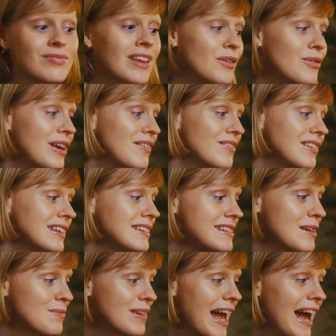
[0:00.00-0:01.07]
We've lit
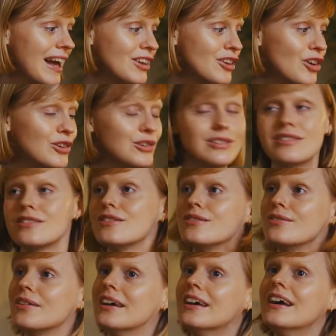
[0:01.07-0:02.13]
some candles
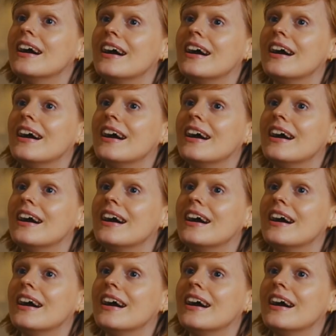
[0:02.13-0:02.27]
to